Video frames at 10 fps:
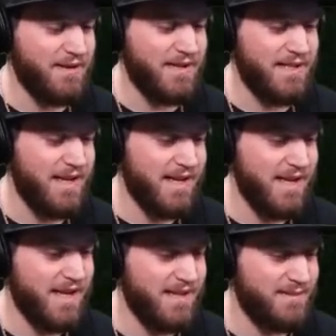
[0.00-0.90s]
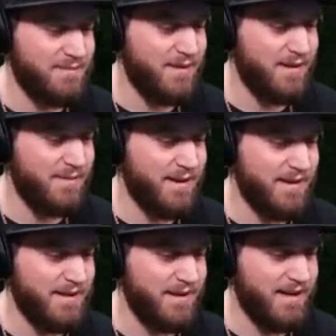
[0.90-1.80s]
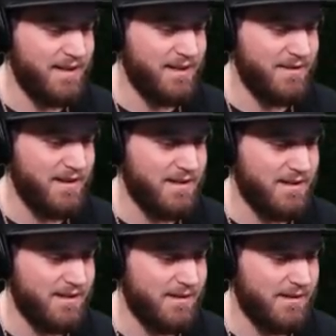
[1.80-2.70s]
or dislike that at this point. It's interesting.